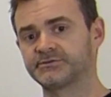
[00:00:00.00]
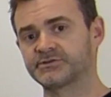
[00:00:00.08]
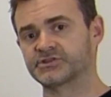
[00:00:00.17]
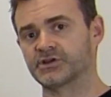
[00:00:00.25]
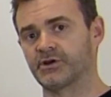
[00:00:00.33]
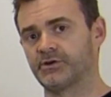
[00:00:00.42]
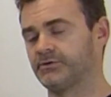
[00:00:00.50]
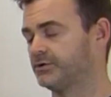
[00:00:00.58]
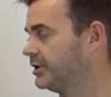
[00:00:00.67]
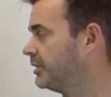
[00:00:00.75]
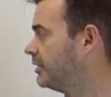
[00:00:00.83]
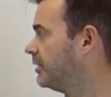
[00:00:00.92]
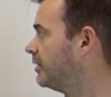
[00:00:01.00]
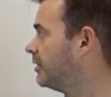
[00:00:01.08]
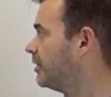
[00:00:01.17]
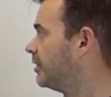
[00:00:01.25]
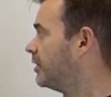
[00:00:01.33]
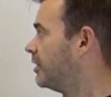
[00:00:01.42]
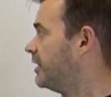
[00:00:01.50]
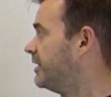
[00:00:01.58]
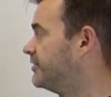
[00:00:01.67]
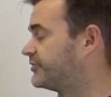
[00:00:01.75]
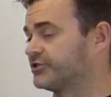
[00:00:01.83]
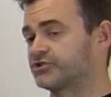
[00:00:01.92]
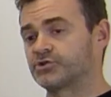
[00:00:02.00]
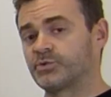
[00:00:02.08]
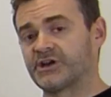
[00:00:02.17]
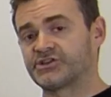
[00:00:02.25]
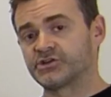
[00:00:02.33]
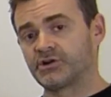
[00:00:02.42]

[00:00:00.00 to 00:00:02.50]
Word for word: So in a situation